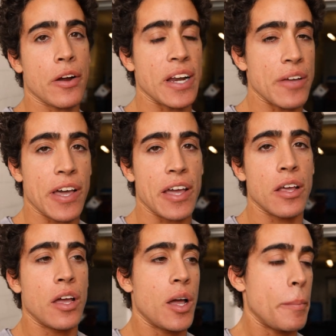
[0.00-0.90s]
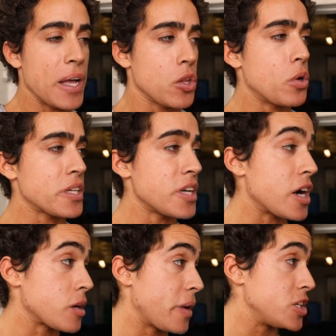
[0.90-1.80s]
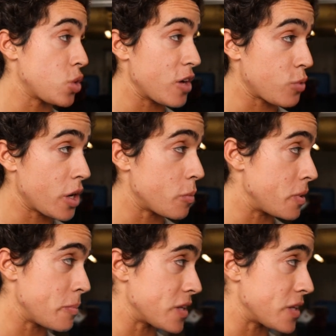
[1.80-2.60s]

here and I've had my loading dock or my driveway open.